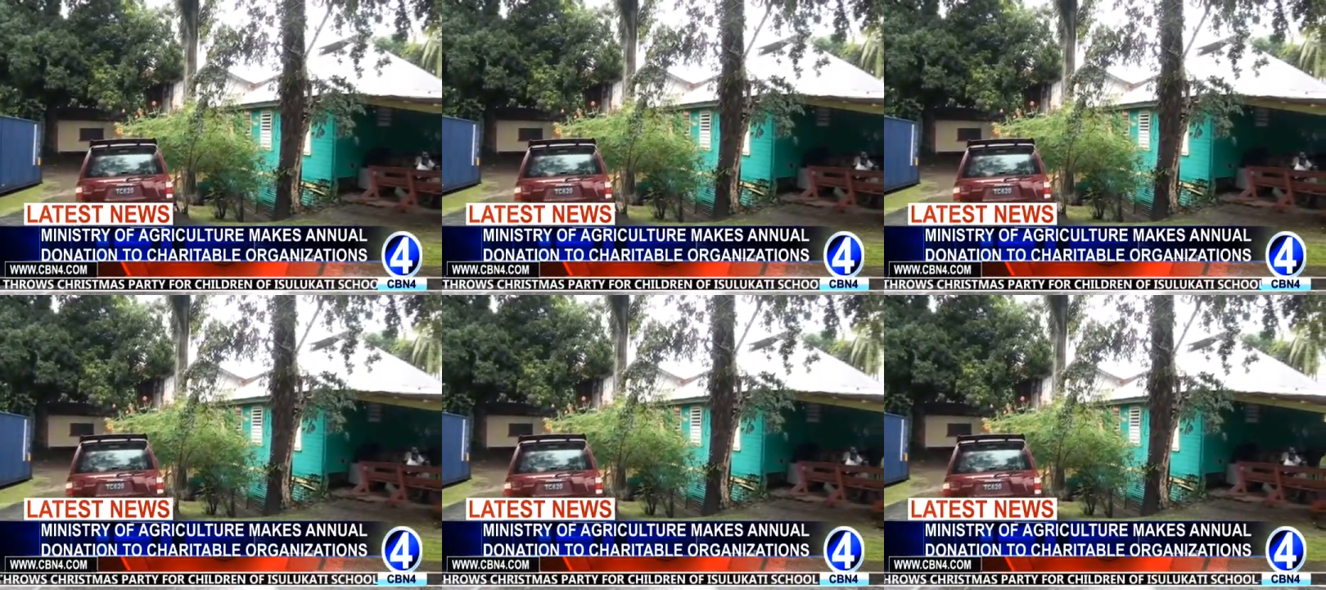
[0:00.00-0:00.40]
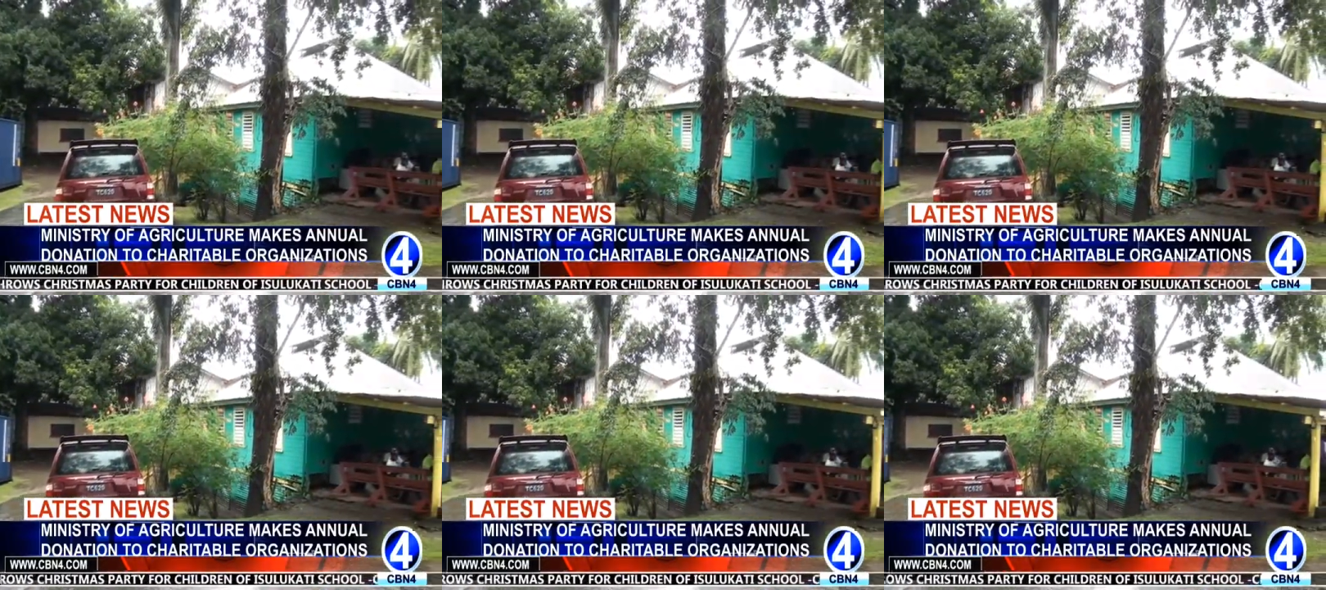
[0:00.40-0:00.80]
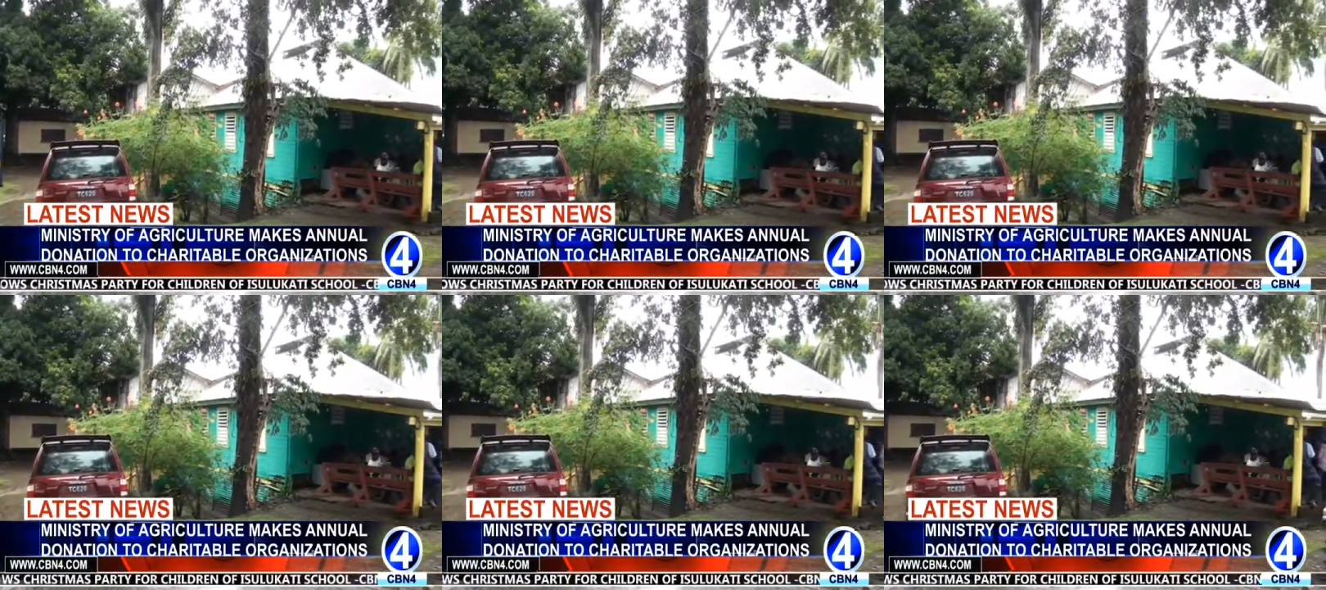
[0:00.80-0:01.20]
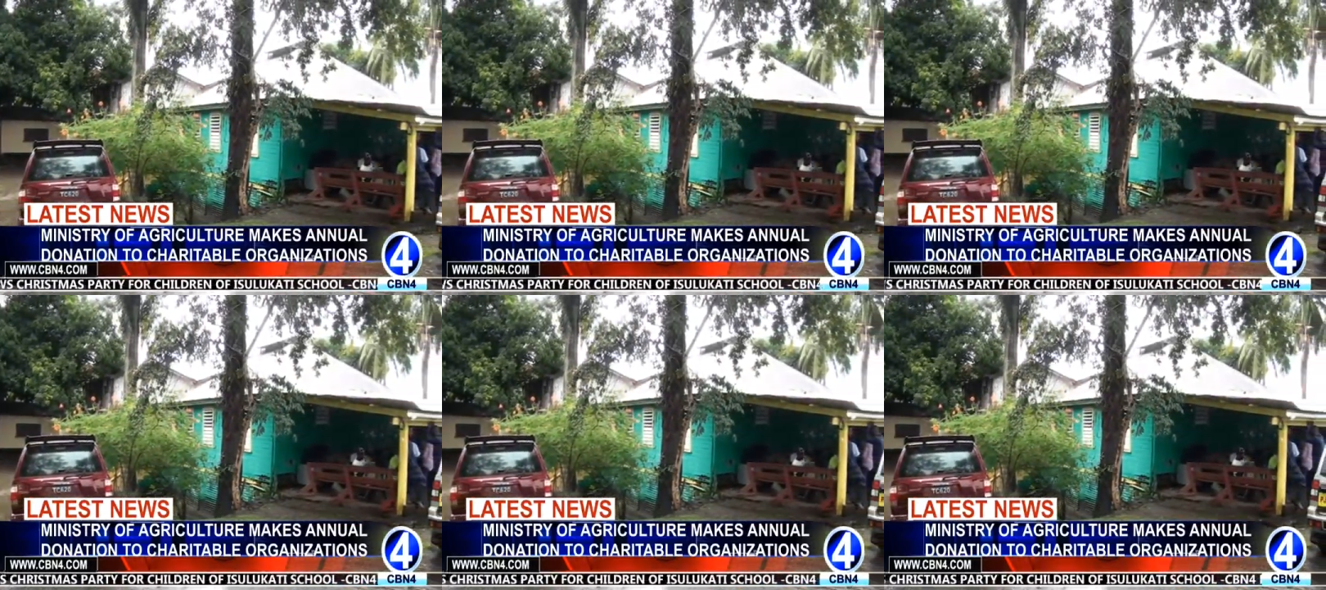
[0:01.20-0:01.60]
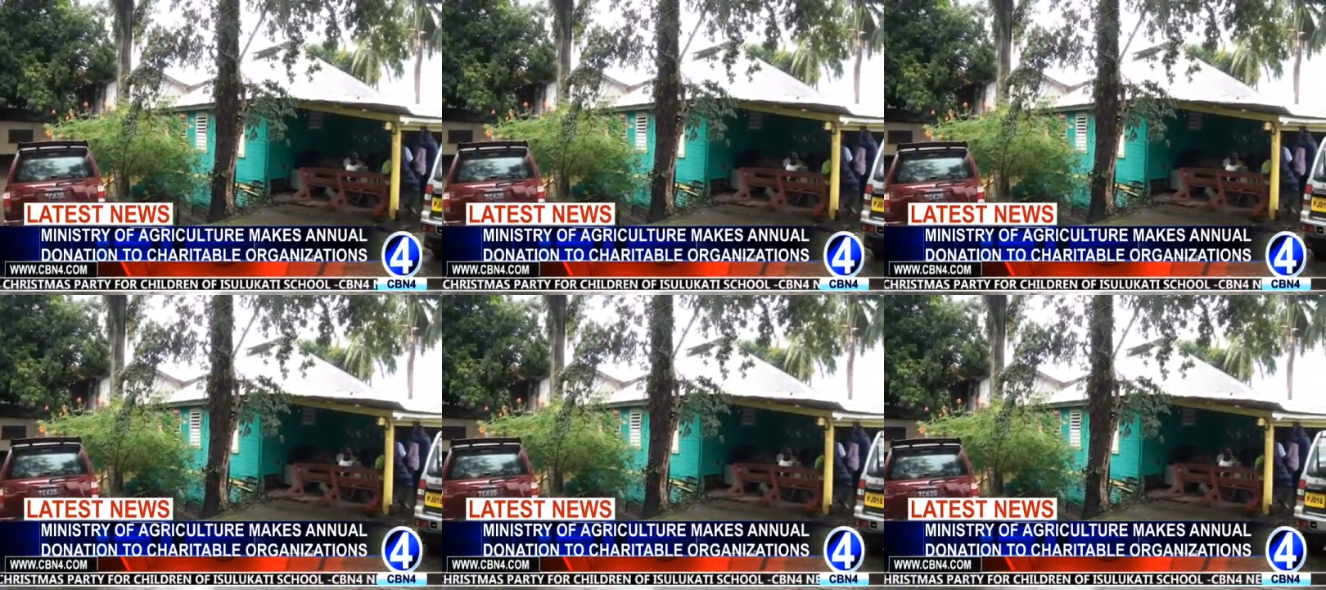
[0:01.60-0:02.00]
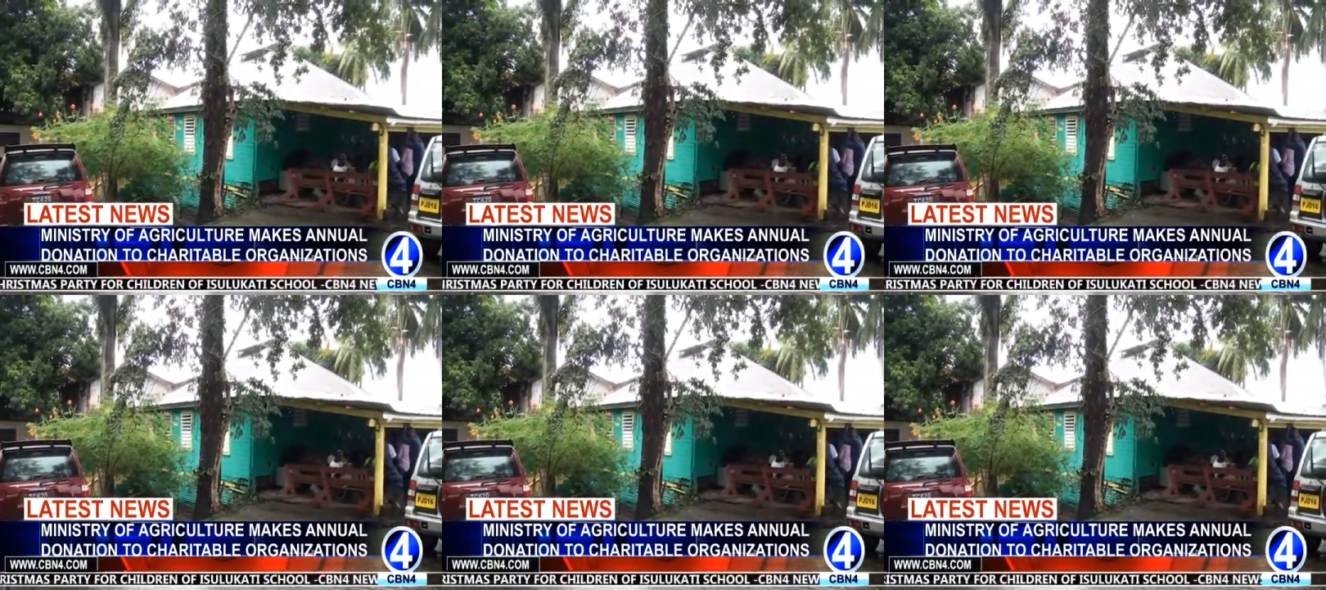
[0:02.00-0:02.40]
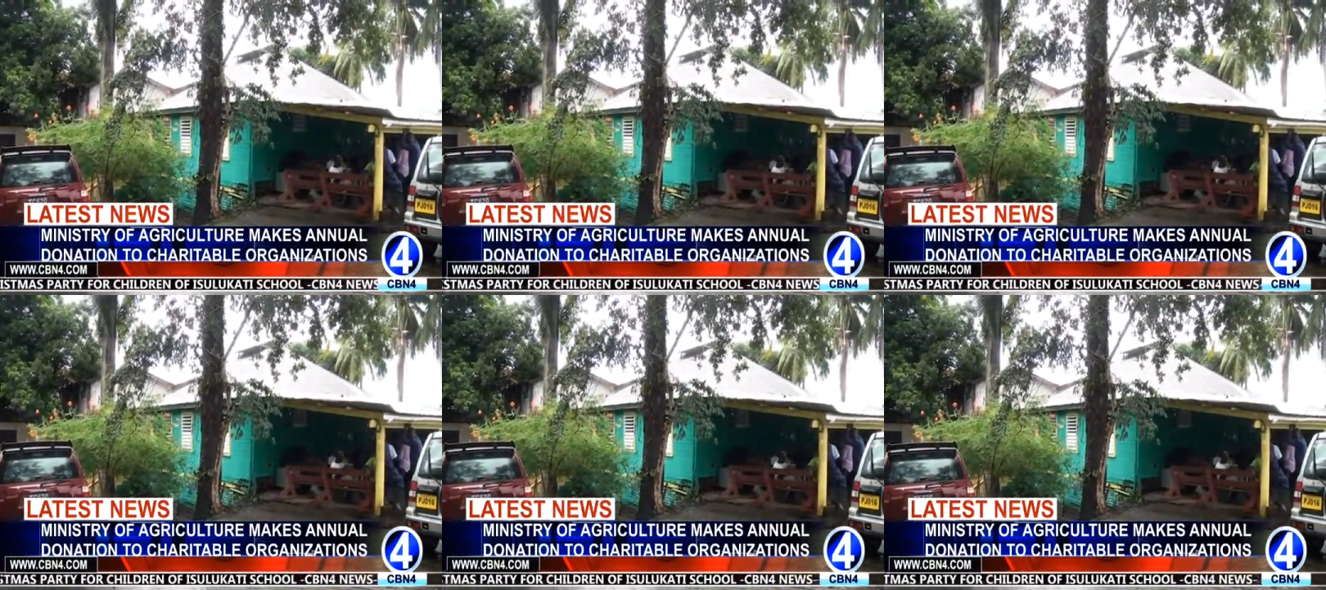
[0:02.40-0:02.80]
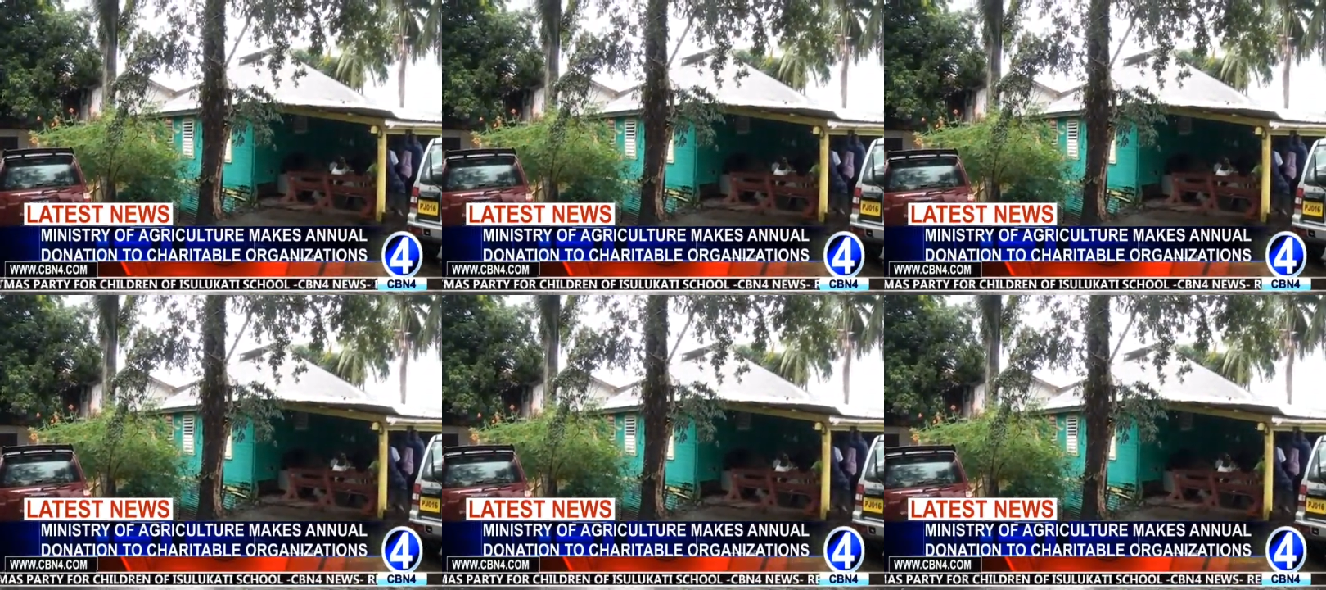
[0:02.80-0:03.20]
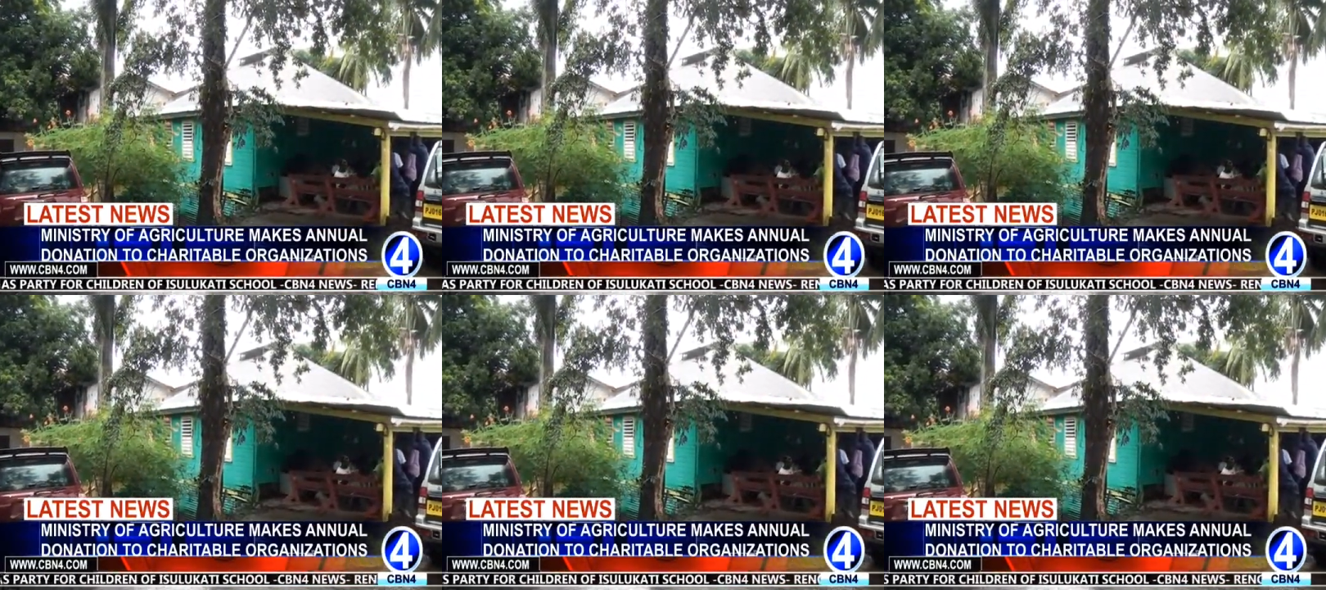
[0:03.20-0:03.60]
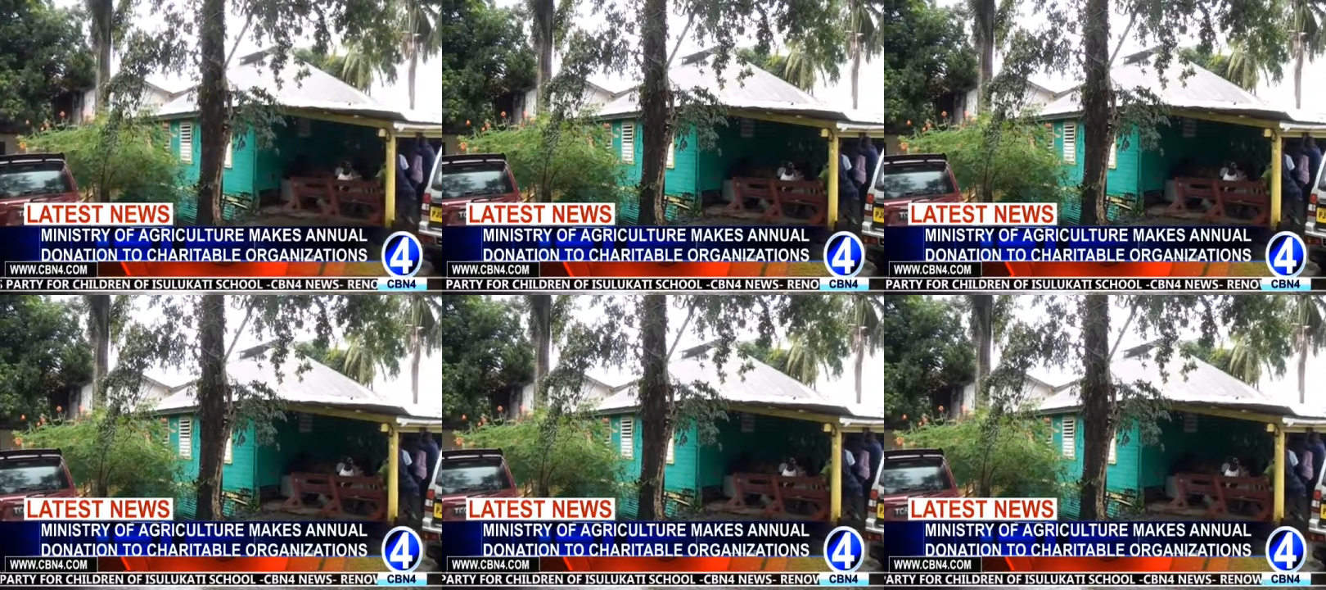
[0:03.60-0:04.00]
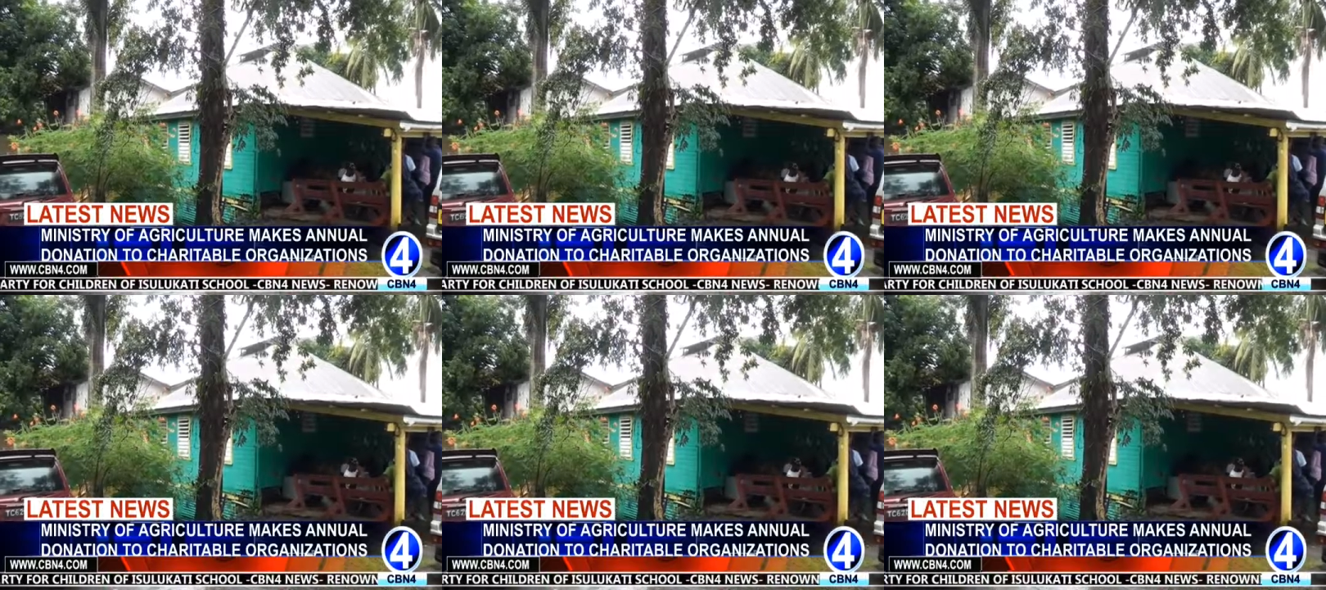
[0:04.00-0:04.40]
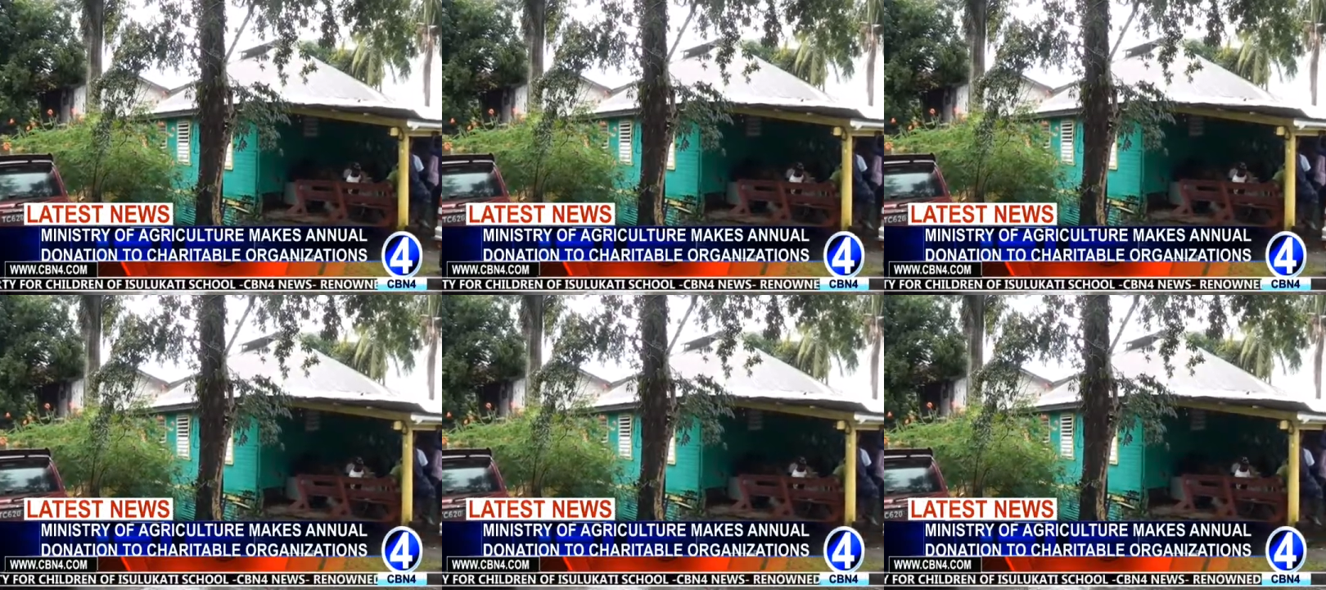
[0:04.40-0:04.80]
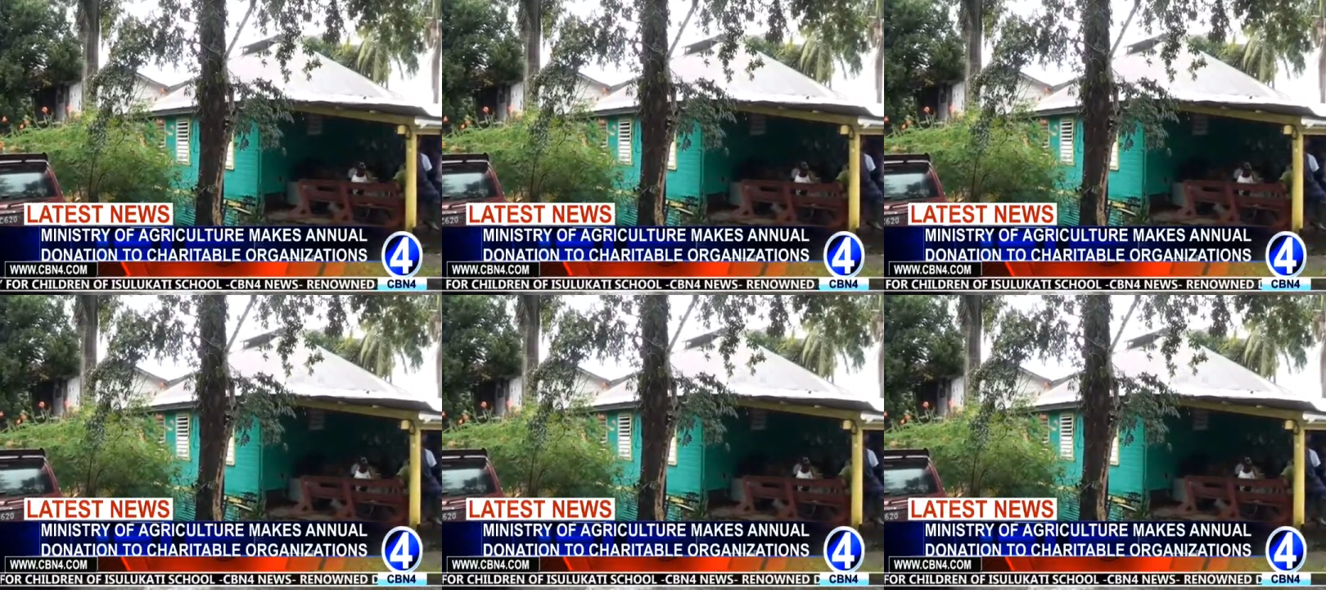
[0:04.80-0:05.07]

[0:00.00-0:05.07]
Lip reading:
[unreadable: no face in view]